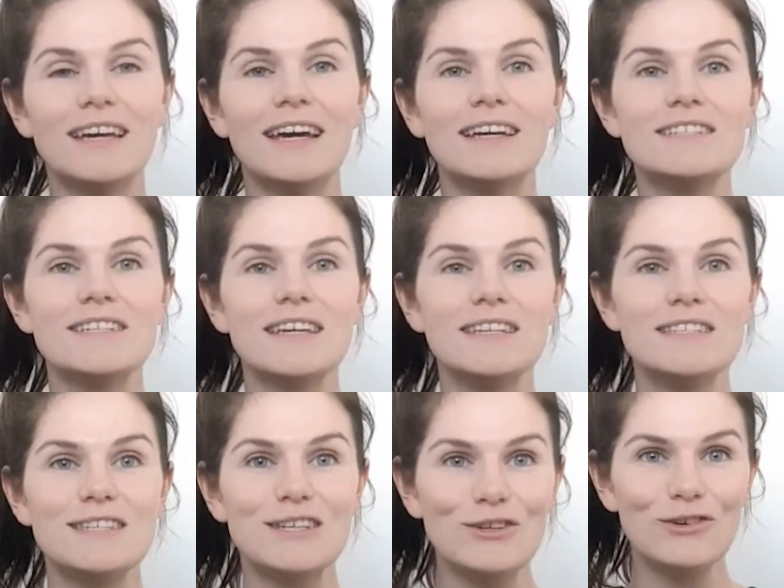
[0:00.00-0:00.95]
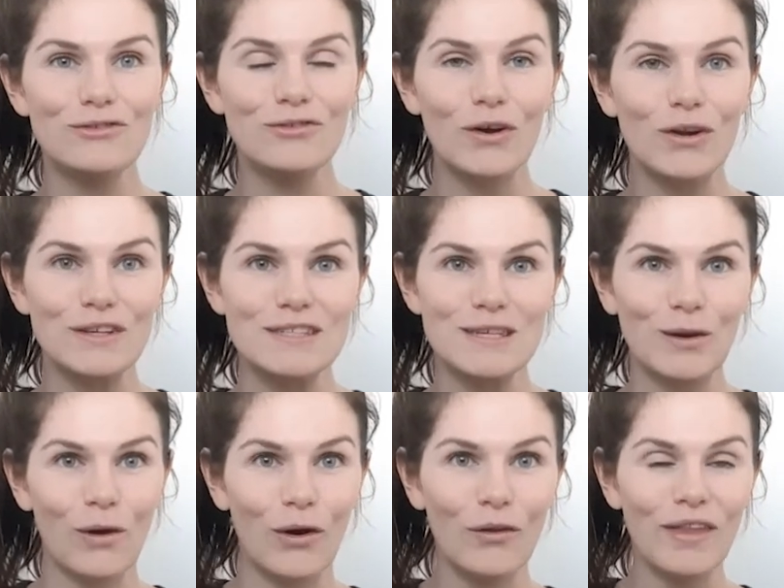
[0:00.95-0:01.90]
and to continue focusing
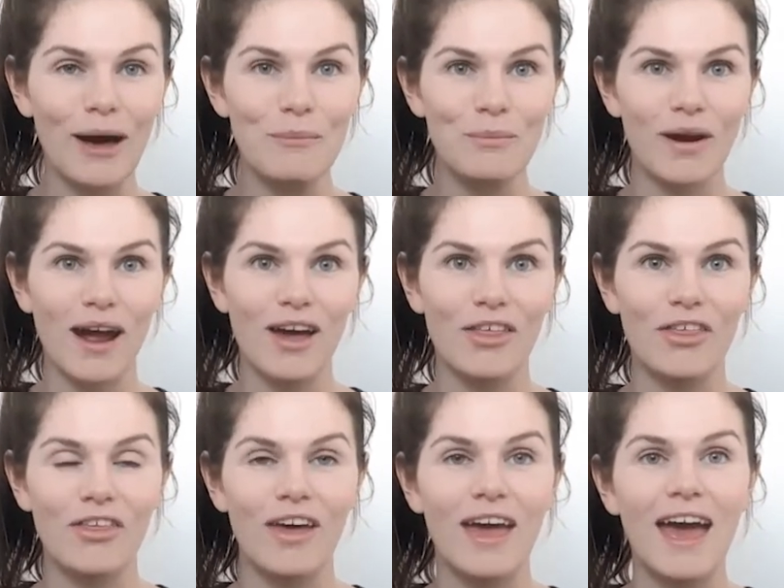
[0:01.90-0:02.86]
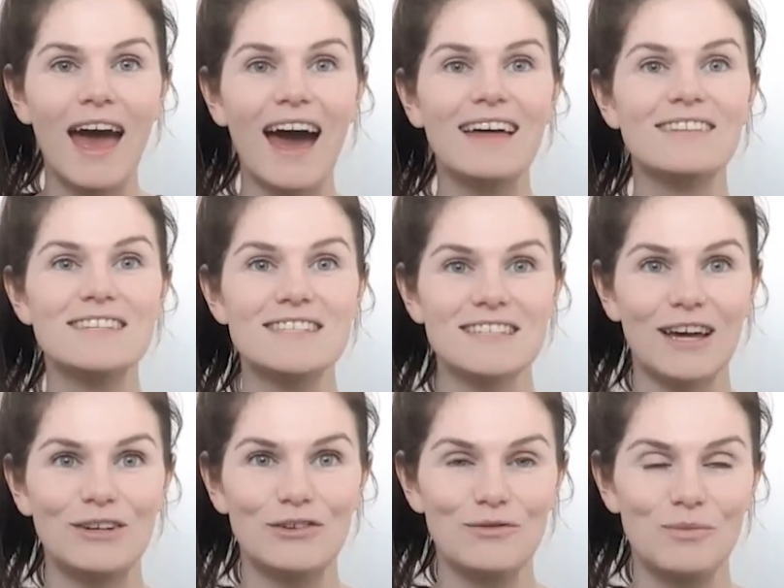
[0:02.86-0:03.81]
on that breath and the
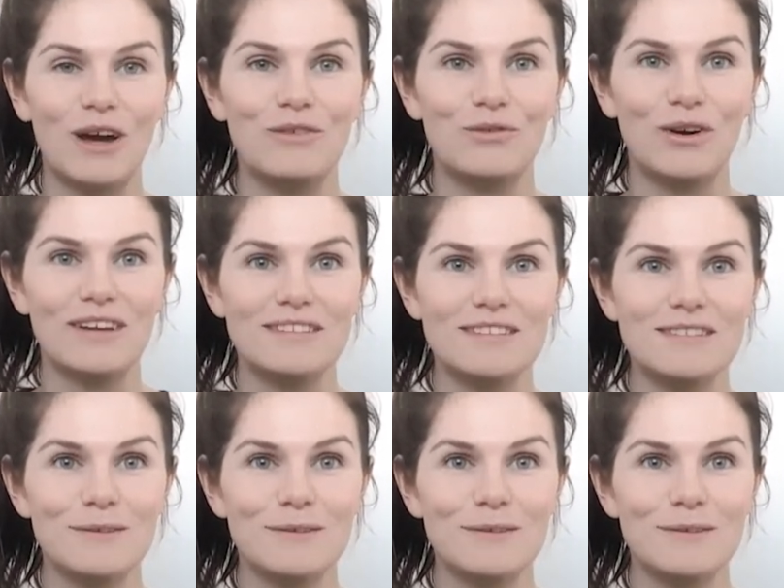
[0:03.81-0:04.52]
sound of my voice.